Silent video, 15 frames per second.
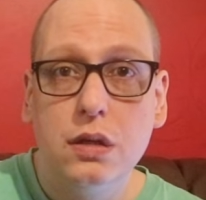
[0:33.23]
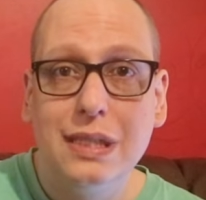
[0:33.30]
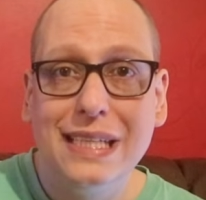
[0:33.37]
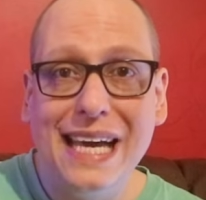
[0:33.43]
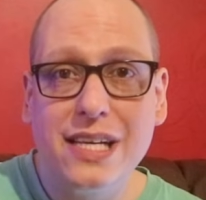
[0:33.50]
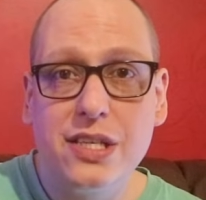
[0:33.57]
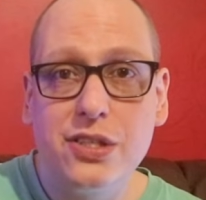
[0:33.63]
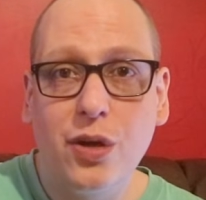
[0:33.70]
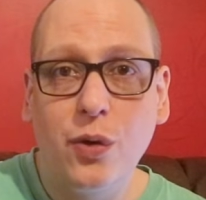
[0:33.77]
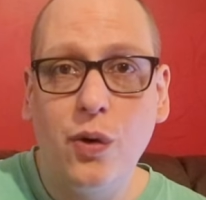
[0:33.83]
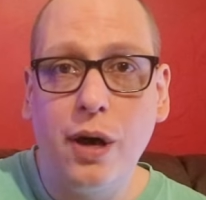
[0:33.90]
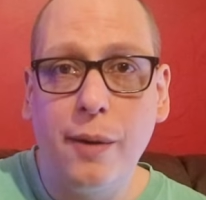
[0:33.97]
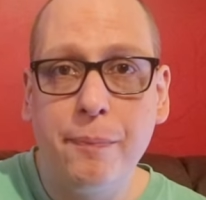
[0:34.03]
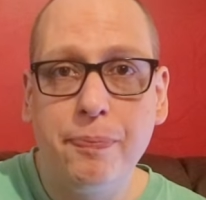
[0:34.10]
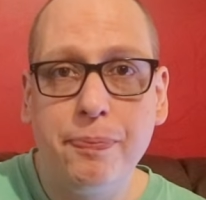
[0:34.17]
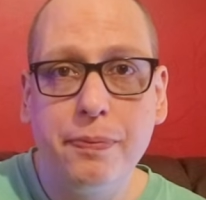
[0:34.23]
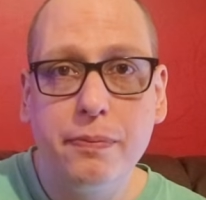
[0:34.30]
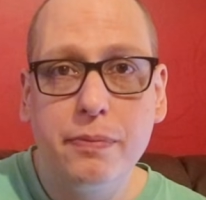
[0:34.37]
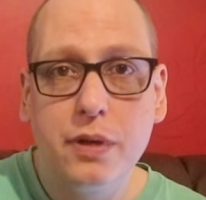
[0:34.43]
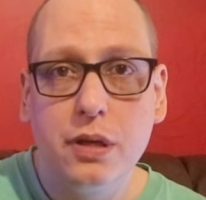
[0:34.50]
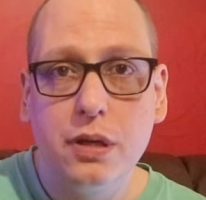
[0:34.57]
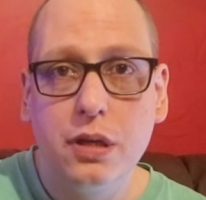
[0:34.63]
Yes, so,
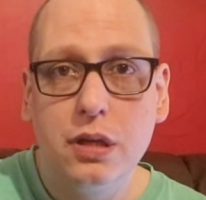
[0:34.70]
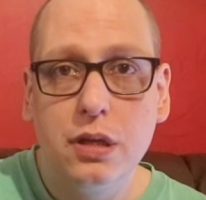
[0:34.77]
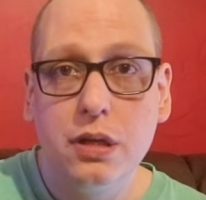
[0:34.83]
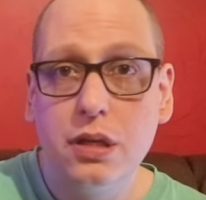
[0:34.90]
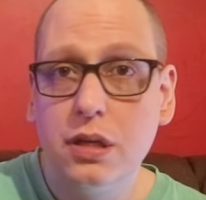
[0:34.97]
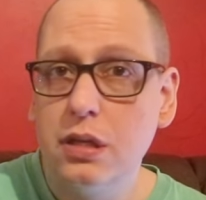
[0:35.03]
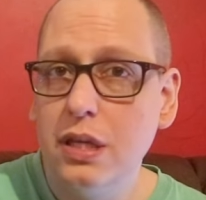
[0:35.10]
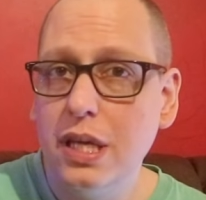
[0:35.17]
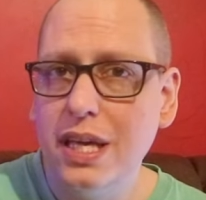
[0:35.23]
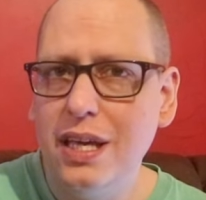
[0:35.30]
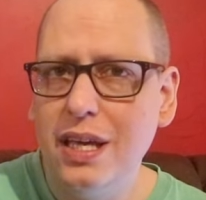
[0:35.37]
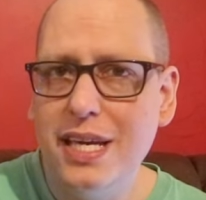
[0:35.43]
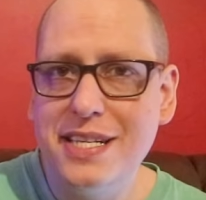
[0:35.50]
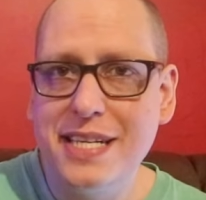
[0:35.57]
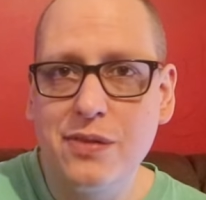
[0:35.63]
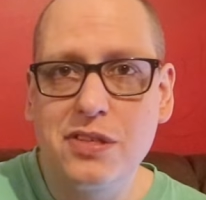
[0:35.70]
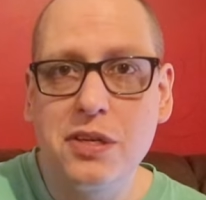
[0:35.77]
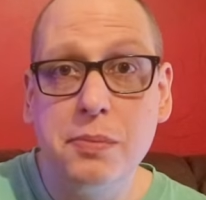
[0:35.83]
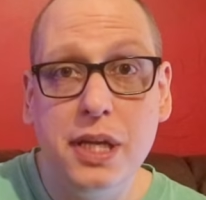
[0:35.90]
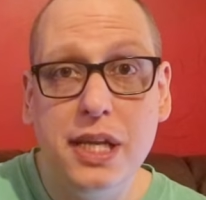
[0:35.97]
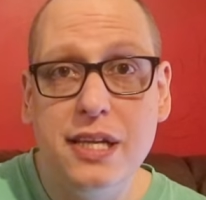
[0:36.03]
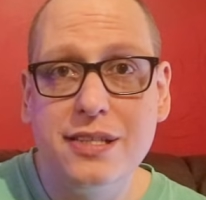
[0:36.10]
he sounds
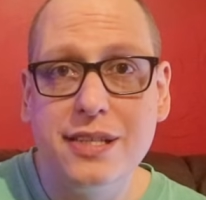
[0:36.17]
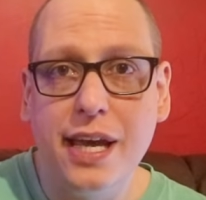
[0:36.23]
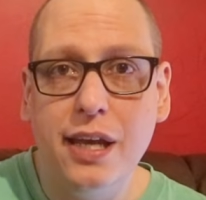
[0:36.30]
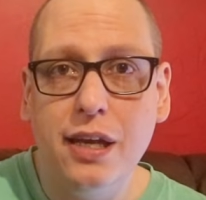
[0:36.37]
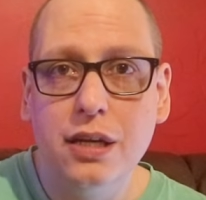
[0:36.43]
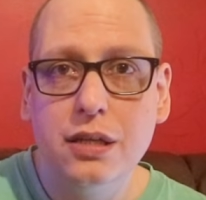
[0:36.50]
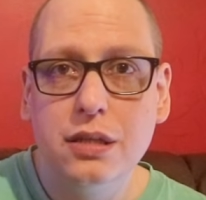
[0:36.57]
completely sane.